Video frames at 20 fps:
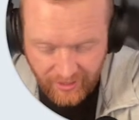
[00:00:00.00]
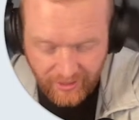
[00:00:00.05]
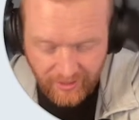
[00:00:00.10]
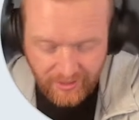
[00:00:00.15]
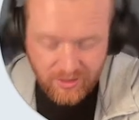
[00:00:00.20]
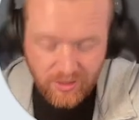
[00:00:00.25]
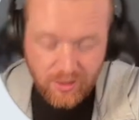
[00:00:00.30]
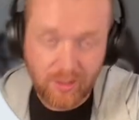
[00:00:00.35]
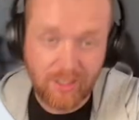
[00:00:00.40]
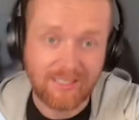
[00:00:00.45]

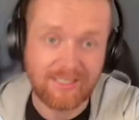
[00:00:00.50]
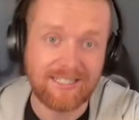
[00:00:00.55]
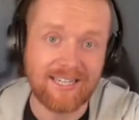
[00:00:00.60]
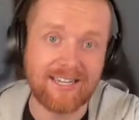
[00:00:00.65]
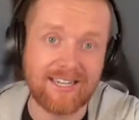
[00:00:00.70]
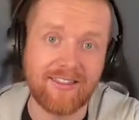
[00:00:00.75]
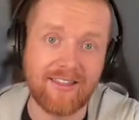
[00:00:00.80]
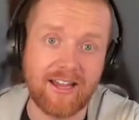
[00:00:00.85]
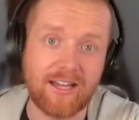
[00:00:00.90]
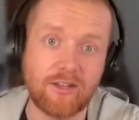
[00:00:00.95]
it's going to
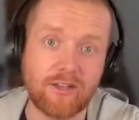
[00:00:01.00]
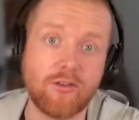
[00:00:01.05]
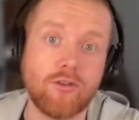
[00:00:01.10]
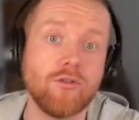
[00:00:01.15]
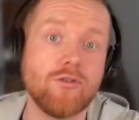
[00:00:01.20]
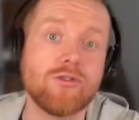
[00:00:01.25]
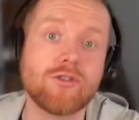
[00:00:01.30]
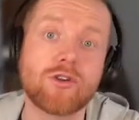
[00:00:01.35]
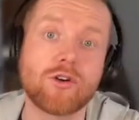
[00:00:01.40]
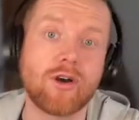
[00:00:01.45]
take that
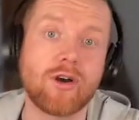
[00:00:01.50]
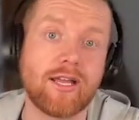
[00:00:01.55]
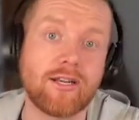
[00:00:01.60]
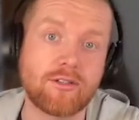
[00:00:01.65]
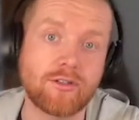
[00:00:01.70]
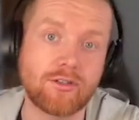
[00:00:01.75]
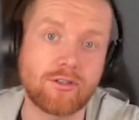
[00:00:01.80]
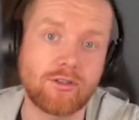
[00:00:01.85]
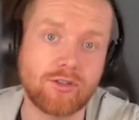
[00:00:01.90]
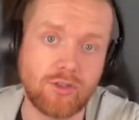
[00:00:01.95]

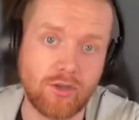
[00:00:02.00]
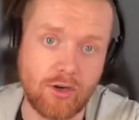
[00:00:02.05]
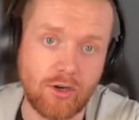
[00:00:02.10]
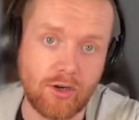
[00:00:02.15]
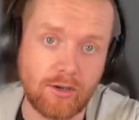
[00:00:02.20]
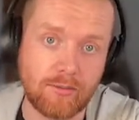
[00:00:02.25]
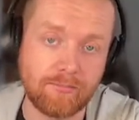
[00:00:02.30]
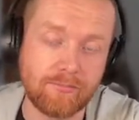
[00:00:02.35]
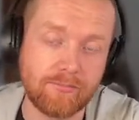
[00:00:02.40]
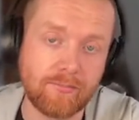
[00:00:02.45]
user-entered
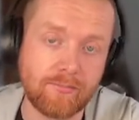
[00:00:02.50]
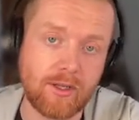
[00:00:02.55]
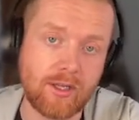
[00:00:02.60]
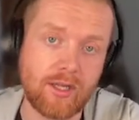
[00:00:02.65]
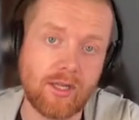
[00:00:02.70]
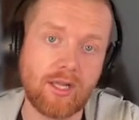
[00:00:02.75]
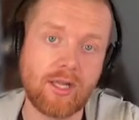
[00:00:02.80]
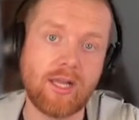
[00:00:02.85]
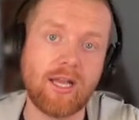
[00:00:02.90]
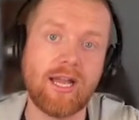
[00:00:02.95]
term
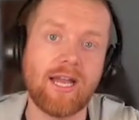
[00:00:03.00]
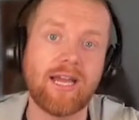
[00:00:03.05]
and